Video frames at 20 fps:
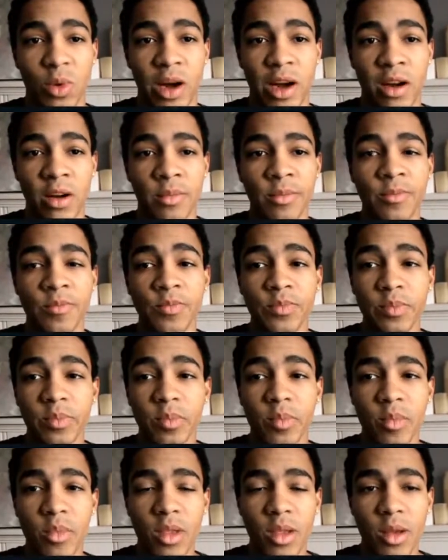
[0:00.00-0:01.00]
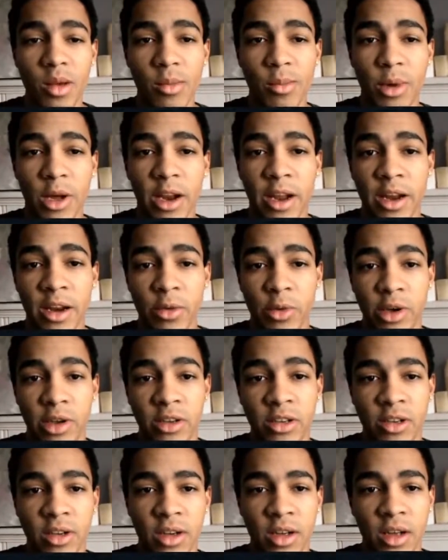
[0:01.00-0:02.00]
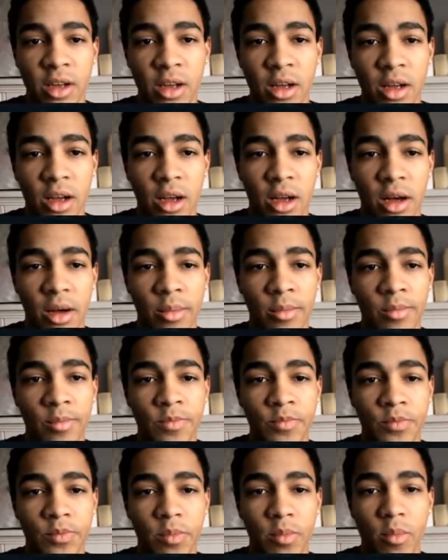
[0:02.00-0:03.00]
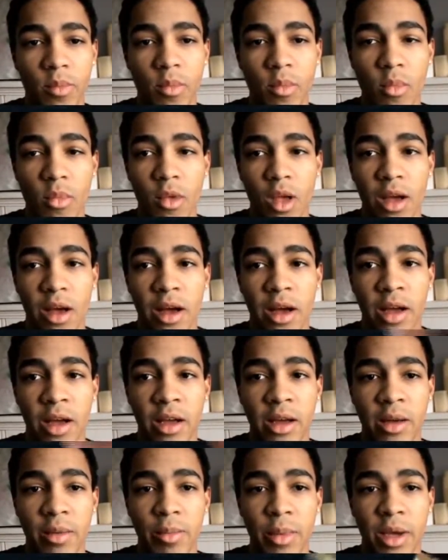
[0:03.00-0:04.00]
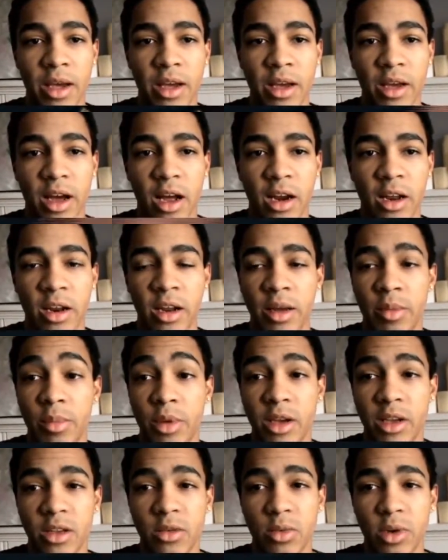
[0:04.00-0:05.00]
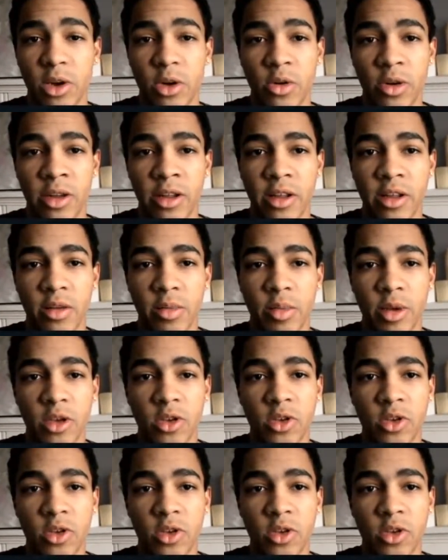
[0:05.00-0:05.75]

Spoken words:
of wire. But anyways, I make a cut in it because we don't need it to